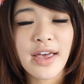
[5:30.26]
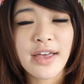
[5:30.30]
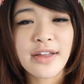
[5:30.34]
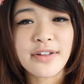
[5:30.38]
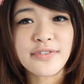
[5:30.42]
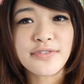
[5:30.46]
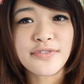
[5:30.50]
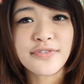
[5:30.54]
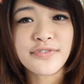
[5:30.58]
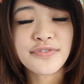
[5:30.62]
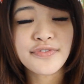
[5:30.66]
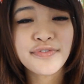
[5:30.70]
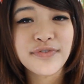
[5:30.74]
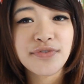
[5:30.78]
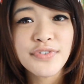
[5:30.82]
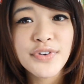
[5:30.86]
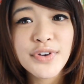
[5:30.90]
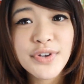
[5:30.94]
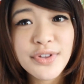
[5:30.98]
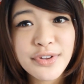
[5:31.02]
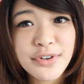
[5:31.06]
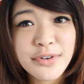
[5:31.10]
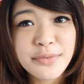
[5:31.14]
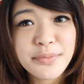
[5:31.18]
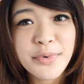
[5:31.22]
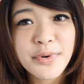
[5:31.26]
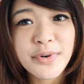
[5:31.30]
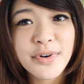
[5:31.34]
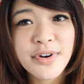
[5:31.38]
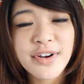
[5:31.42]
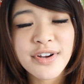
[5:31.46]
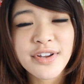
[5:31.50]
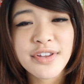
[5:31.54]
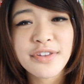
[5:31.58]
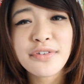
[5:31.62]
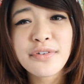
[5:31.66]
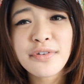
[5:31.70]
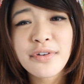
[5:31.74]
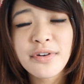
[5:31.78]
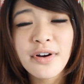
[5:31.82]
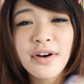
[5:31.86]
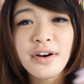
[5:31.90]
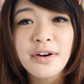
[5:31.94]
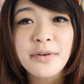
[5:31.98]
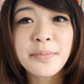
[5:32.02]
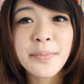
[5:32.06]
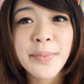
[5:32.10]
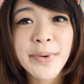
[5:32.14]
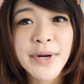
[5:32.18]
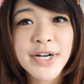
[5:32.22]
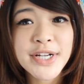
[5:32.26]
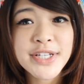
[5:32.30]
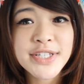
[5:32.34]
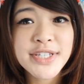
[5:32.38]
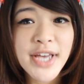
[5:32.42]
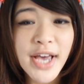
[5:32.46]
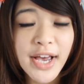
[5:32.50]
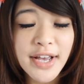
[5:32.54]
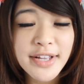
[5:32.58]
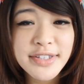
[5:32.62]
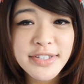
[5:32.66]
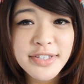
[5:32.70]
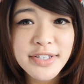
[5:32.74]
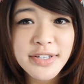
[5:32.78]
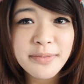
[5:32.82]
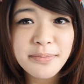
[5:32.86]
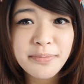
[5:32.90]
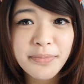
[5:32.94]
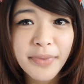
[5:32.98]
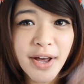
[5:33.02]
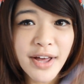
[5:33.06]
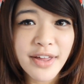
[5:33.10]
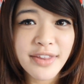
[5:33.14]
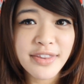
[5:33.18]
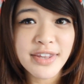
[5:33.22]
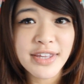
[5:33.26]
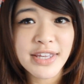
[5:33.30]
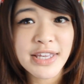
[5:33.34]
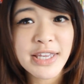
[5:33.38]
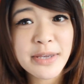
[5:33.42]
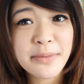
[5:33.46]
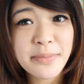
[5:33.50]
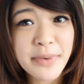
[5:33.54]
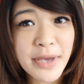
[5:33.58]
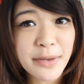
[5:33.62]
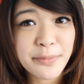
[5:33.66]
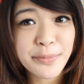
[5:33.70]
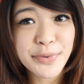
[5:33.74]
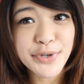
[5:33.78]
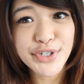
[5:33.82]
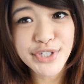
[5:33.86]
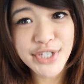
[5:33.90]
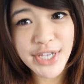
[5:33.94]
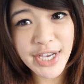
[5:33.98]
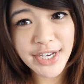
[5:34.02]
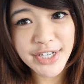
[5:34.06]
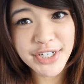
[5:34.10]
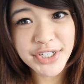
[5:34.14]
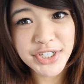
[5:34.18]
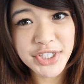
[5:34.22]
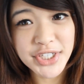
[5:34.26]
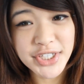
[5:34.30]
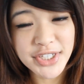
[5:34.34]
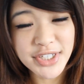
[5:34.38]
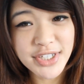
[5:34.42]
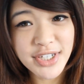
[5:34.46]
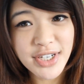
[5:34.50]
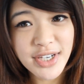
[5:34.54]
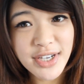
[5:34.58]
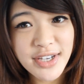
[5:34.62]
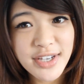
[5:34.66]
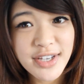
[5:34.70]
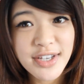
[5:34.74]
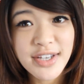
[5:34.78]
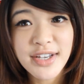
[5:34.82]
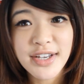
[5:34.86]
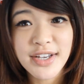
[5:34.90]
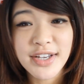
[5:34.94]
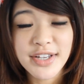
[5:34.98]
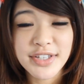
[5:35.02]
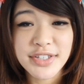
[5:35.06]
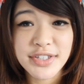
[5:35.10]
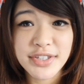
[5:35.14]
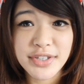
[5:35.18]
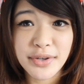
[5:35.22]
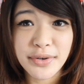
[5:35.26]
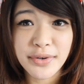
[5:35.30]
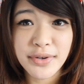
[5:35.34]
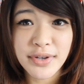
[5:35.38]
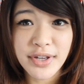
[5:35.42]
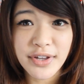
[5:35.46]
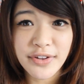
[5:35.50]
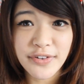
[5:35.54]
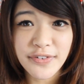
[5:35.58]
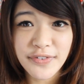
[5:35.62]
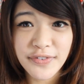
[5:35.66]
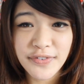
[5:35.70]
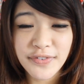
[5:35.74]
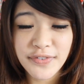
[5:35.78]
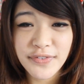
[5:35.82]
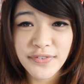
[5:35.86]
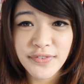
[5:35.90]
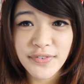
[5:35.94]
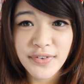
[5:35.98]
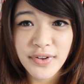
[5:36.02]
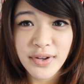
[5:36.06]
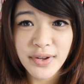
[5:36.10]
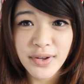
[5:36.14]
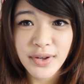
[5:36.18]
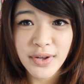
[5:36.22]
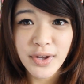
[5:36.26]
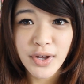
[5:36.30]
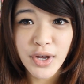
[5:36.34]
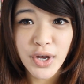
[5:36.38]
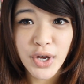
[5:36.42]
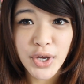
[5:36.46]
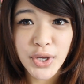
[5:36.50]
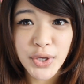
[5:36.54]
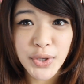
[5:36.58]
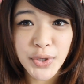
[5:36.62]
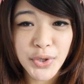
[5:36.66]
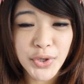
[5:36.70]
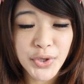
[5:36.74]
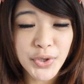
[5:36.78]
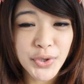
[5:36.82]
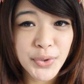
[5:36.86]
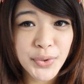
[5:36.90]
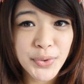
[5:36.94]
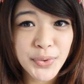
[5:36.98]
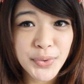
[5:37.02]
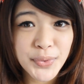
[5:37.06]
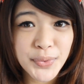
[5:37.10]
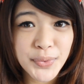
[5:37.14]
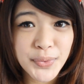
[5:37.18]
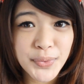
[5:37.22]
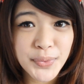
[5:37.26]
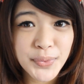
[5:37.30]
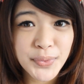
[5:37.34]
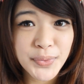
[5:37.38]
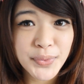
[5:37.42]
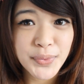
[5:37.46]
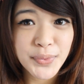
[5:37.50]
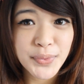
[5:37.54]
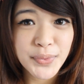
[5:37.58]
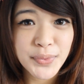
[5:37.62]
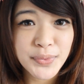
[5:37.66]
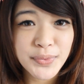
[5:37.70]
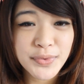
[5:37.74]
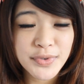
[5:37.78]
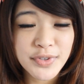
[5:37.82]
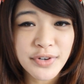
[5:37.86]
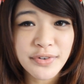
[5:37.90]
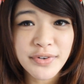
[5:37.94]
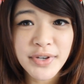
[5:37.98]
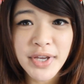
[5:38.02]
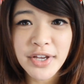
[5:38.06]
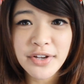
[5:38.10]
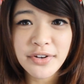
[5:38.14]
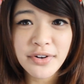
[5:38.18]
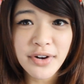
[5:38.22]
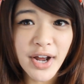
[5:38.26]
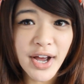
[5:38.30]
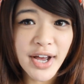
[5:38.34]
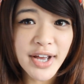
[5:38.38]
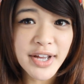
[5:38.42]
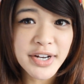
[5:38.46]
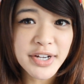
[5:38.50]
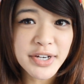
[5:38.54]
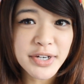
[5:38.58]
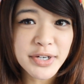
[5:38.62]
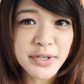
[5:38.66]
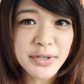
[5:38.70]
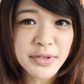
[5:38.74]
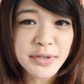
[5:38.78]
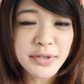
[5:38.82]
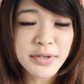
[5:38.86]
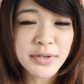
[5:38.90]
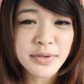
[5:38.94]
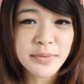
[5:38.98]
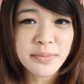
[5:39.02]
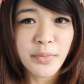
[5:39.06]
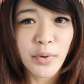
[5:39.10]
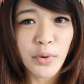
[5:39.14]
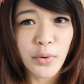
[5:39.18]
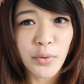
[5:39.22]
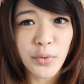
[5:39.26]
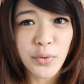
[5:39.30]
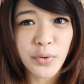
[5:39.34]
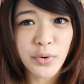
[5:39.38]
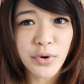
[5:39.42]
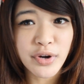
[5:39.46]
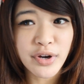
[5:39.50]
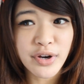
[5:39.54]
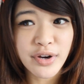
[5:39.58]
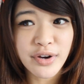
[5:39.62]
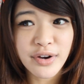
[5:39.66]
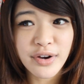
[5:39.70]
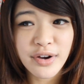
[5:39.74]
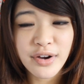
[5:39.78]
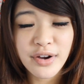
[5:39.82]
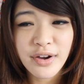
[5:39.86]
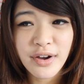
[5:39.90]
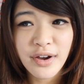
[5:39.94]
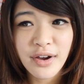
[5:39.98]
And furthermore, you are protected by the eBay protection. So if you don't get your item, or